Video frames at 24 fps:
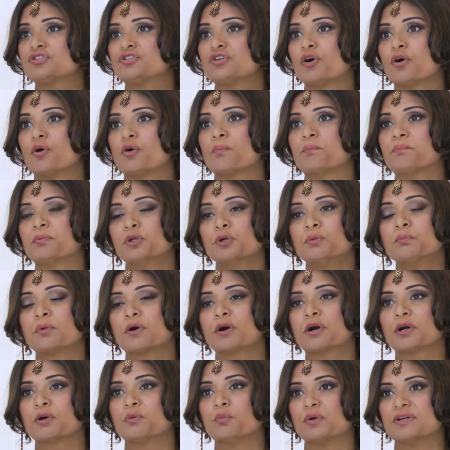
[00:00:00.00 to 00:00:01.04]
So
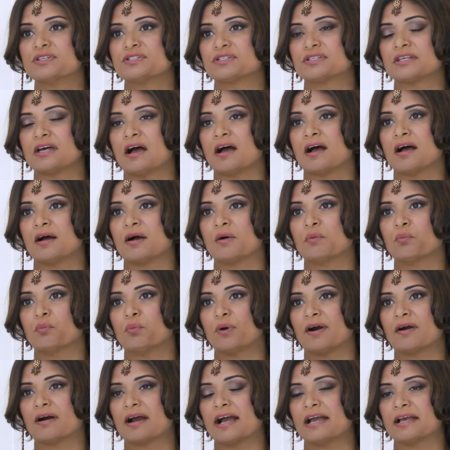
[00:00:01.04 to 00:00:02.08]
Bloomberg was
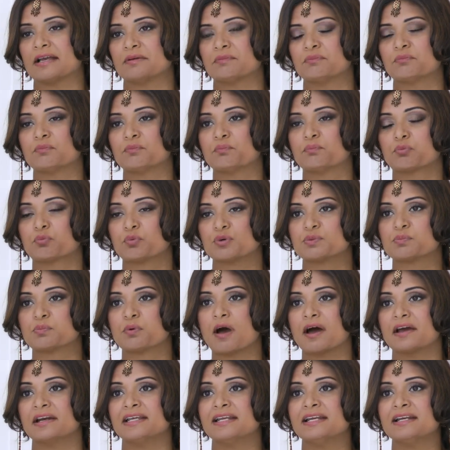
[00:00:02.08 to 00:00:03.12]
where I was
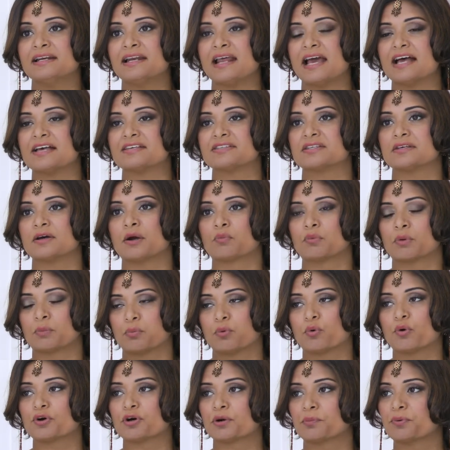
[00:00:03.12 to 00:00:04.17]
brought in as a
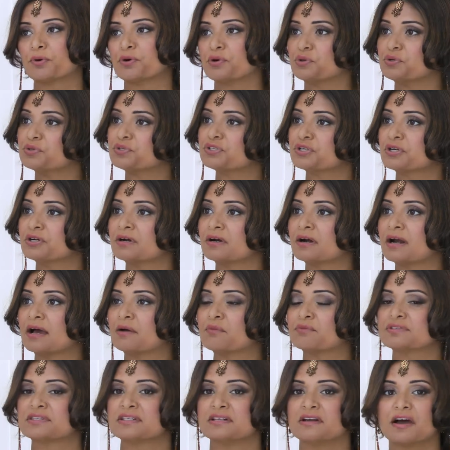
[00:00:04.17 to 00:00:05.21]
reporter producer.
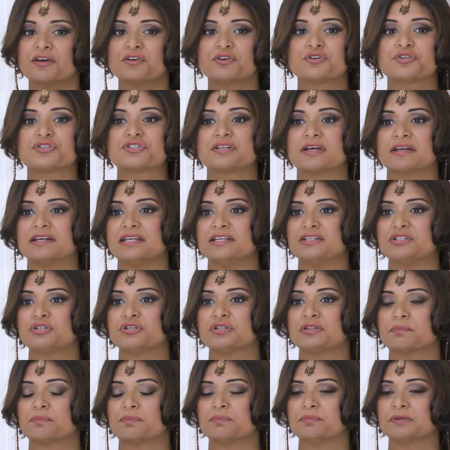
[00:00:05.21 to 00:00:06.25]
I was an understudy
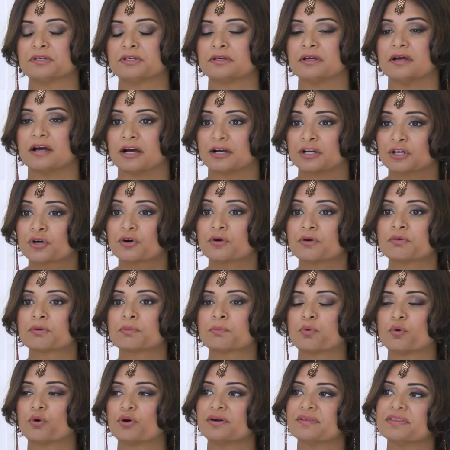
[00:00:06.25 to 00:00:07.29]
to the current
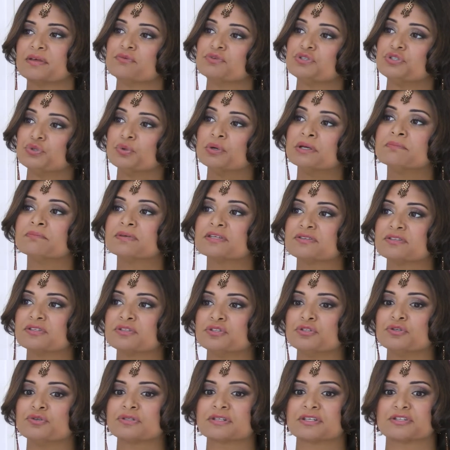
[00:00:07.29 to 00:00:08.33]
reporter that was doing
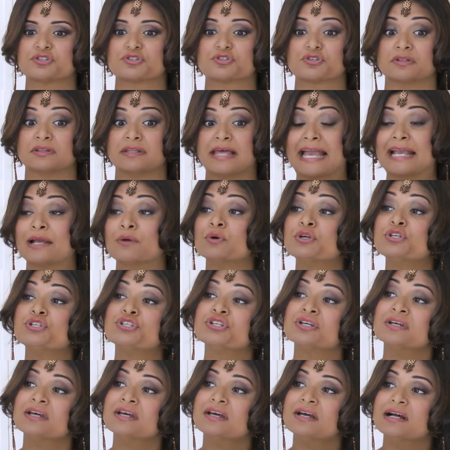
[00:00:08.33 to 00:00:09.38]
business news, because there's a
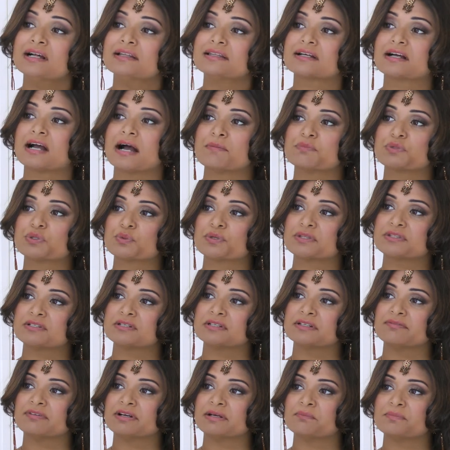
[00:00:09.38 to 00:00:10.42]
language that comes with
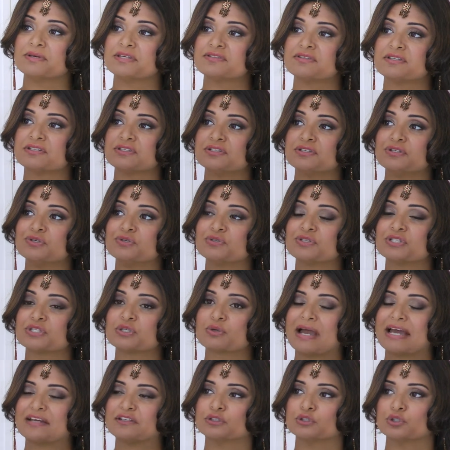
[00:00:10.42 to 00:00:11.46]
delivering business news, and
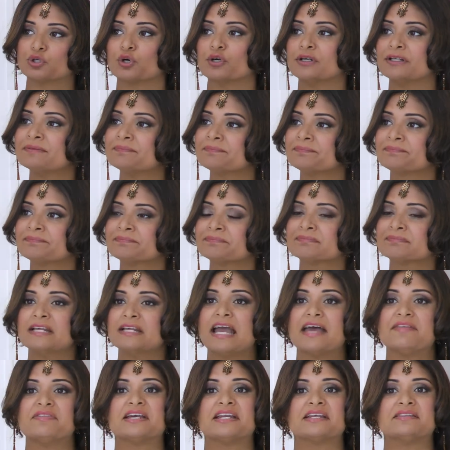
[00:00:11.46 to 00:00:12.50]
so I had to learn it.
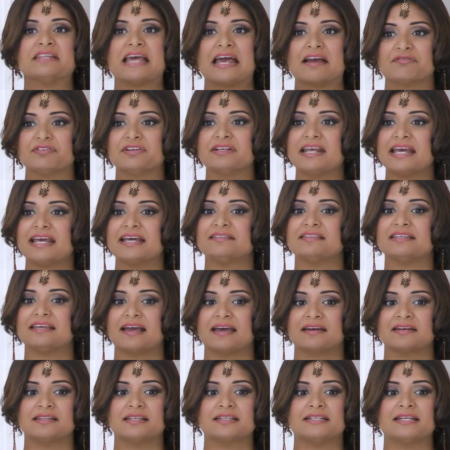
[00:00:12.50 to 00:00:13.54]
And then every day at
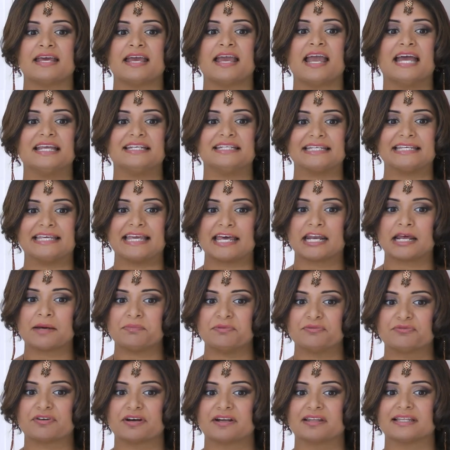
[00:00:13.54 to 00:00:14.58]
the end of the day, I had to get
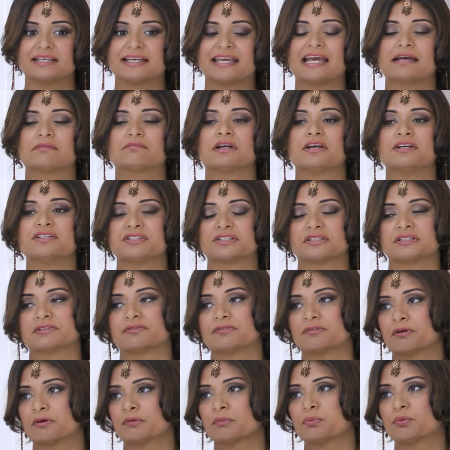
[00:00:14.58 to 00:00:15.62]
up in front of the camera and
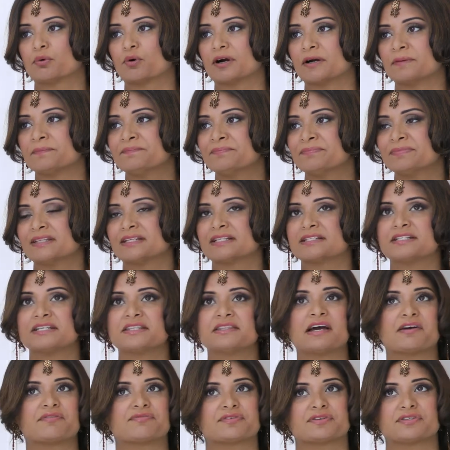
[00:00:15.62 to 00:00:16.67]
deliver a report. And I
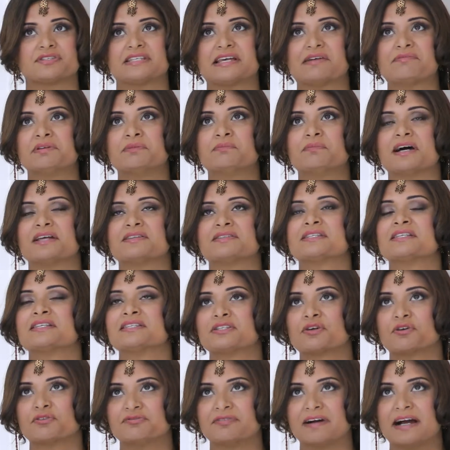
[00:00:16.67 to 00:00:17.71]
did that for 7 months
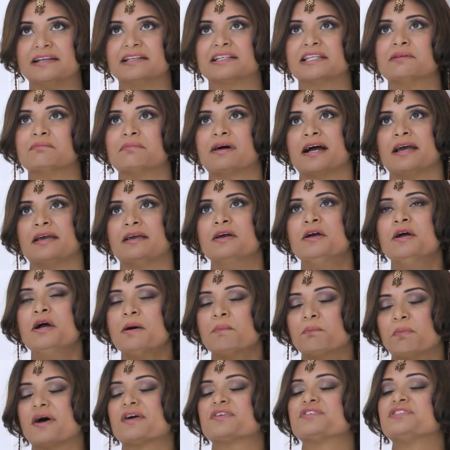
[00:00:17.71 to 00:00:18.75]
until finally my
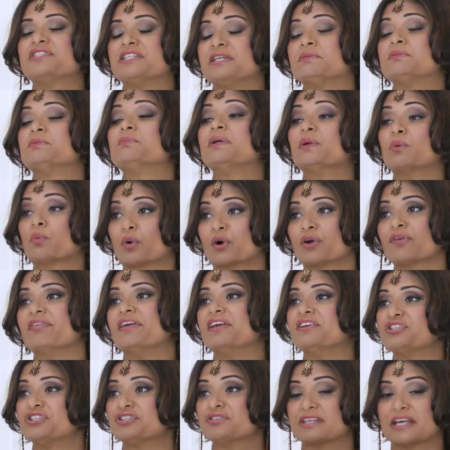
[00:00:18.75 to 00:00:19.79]
boss deemed me
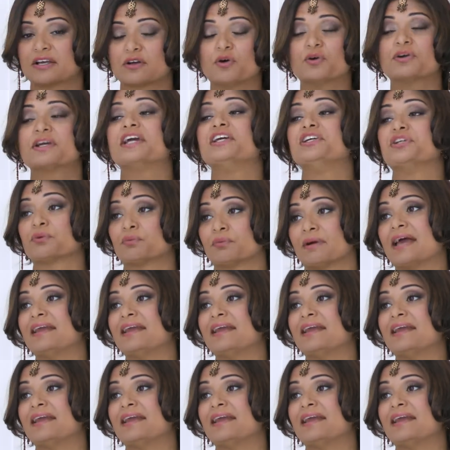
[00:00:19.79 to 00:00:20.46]
worthy. She's like, okay, you're